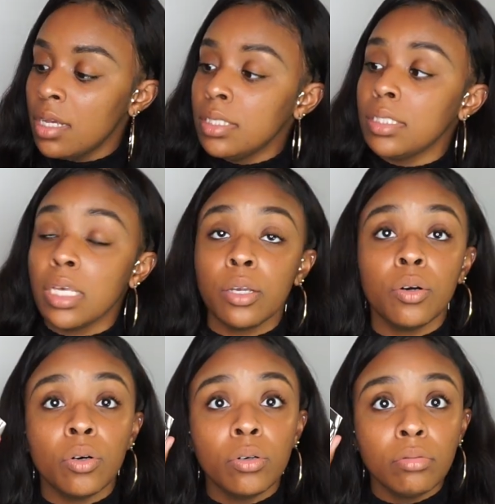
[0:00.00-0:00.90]

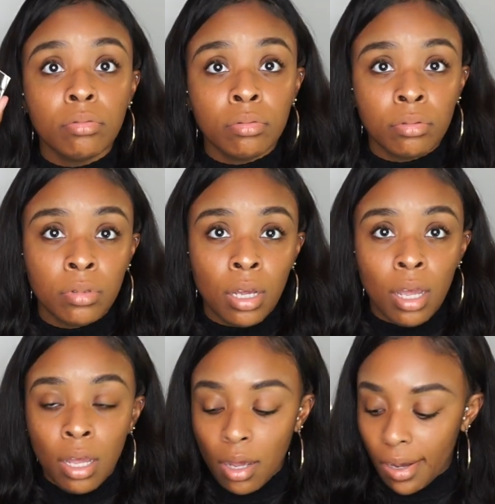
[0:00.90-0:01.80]
single
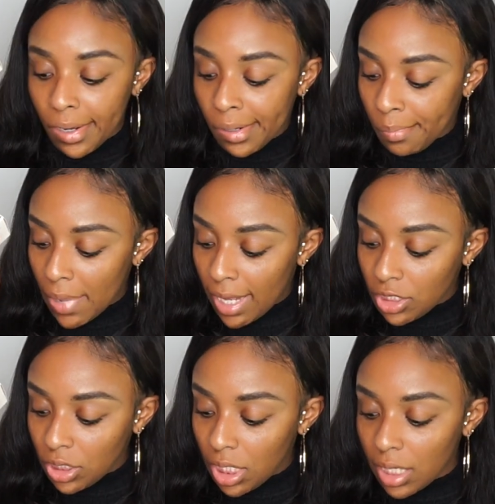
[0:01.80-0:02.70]

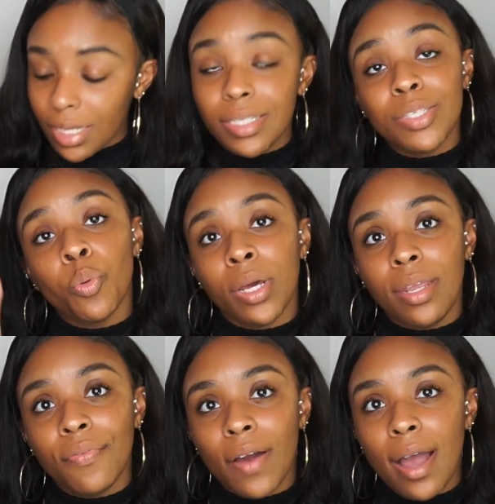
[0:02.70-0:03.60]
matchstick is
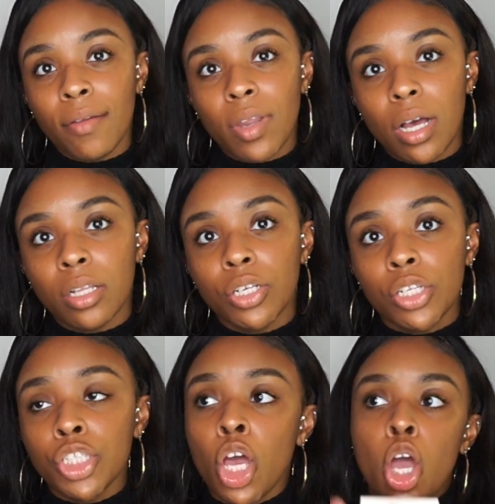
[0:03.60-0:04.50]

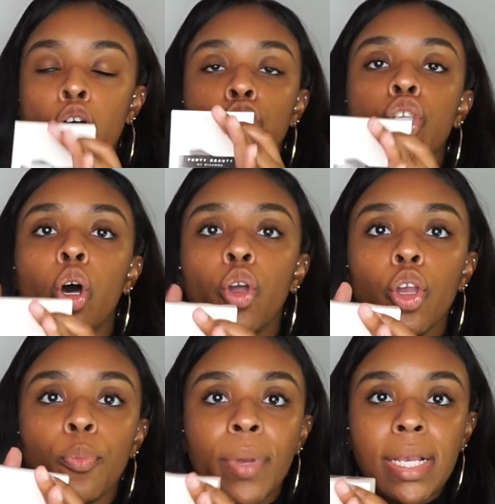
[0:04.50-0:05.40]
$25. So
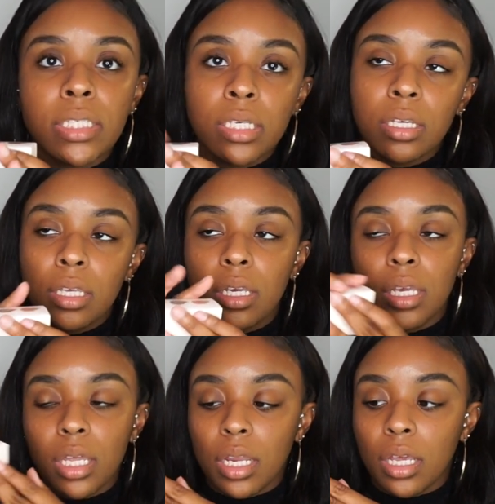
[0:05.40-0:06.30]
you're basically
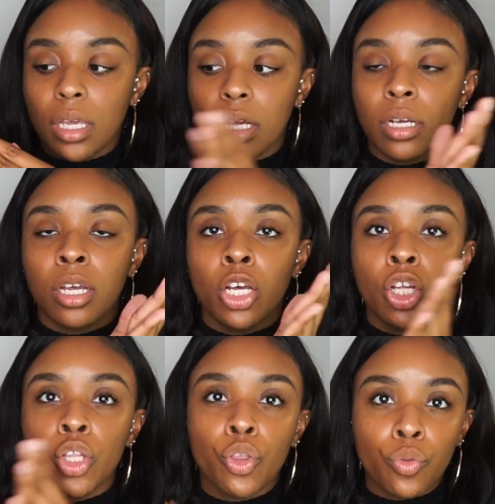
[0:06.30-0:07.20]
getting
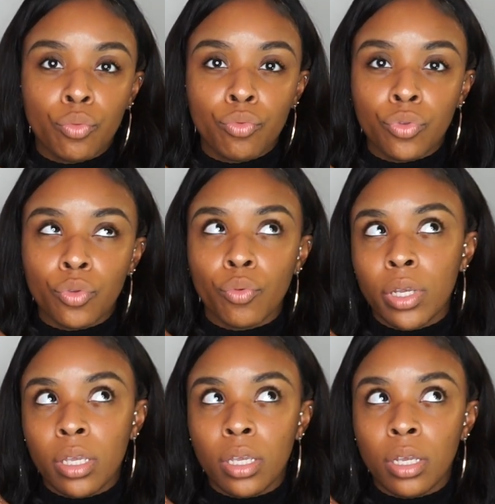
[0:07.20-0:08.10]

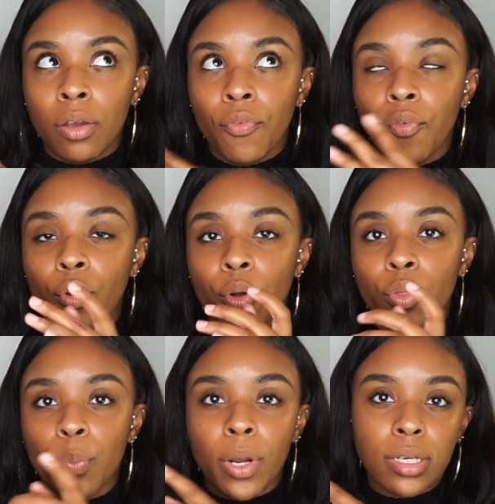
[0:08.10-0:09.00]
three for
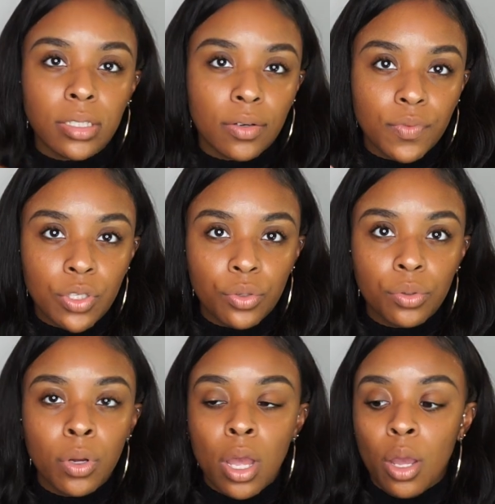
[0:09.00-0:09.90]
the price of
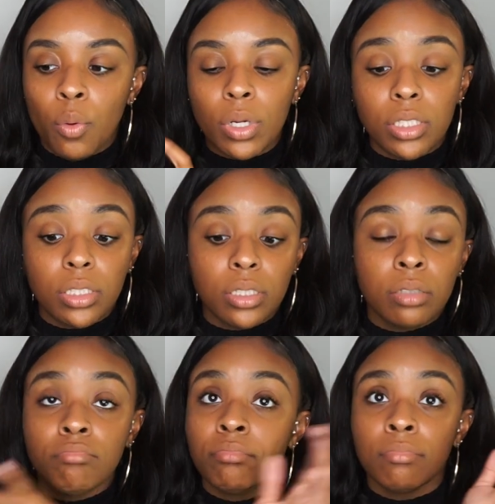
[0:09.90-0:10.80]
two, which
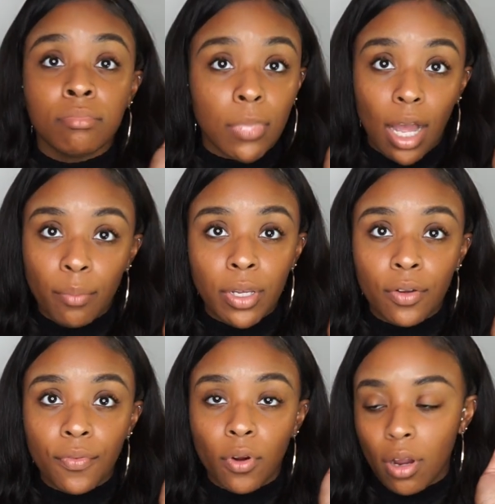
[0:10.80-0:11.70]
I'm
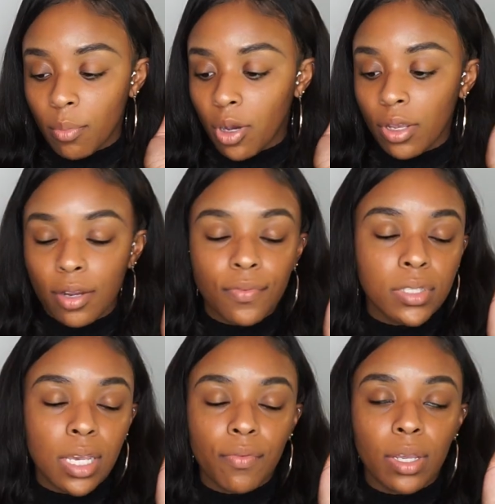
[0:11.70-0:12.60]
here for. I'm all here for
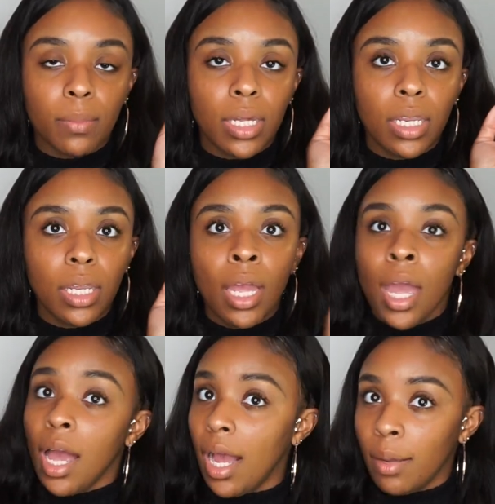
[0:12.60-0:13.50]
saving money.
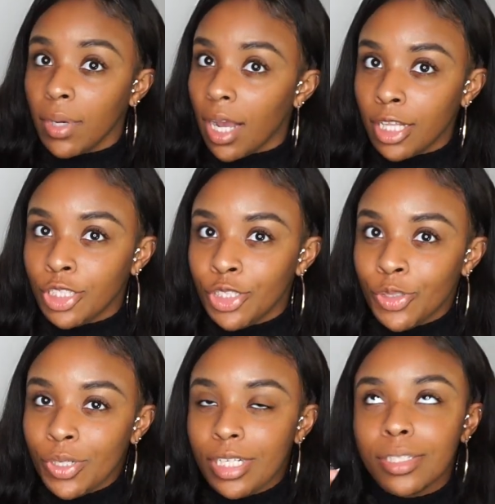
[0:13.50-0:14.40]
I'm a college
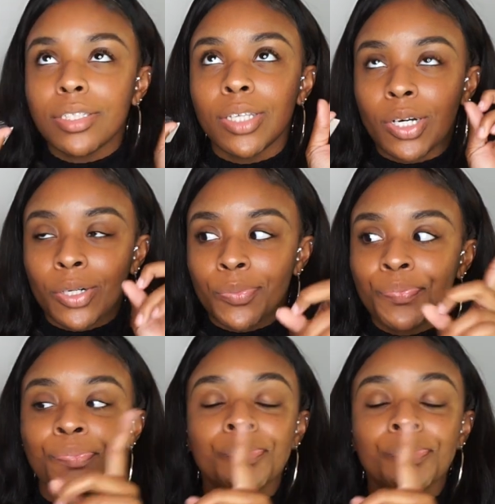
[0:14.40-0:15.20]
student, so